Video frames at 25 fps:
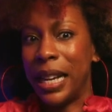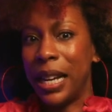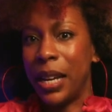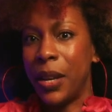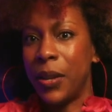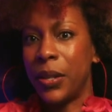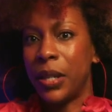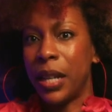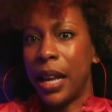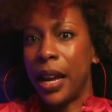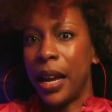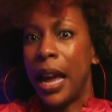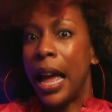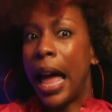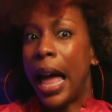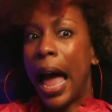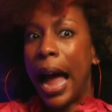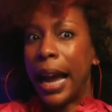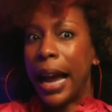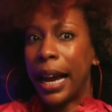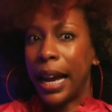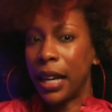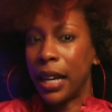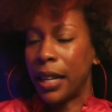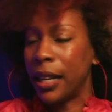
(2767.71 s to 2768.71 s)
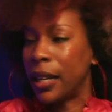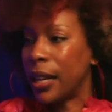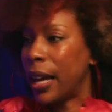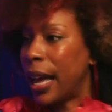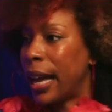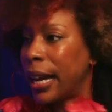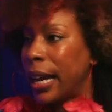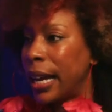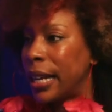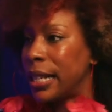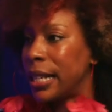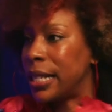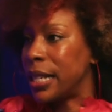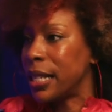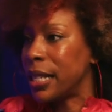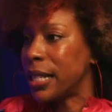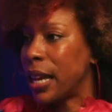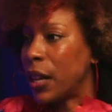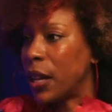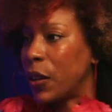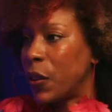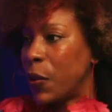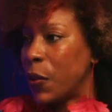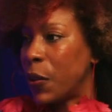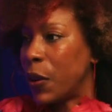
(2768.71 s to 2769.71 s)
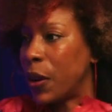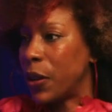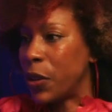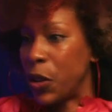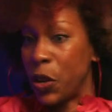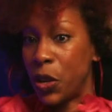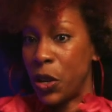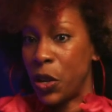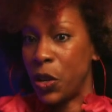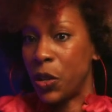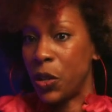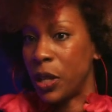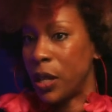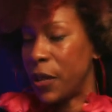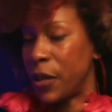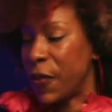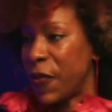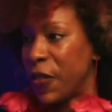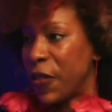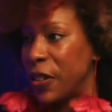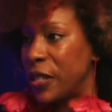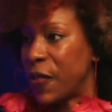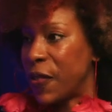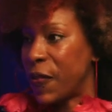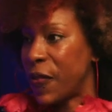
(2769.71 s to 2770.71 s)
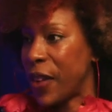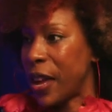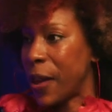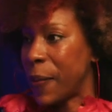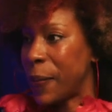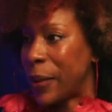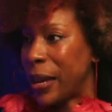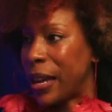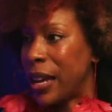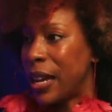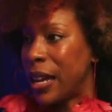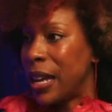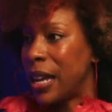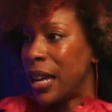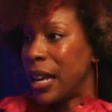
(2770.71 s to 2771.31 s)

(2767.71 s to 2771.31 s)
He was like, I got a discount. You can use it, friends and family.